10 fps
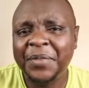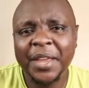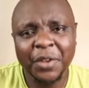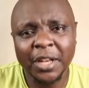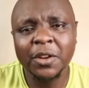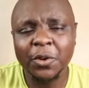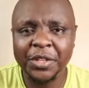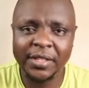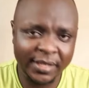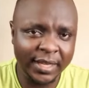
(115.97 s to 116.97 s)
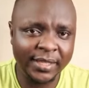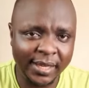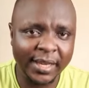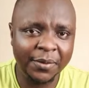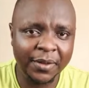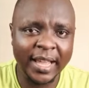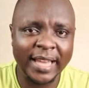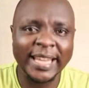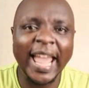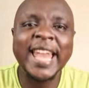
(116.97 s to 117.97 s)
the real growth is still
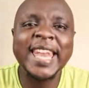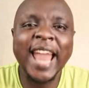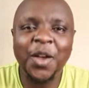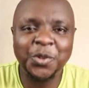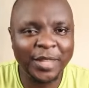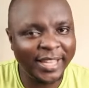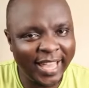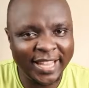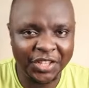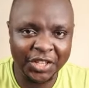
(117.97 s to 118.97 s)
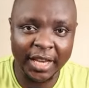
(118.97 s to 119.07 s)
significant. And now to the Kenya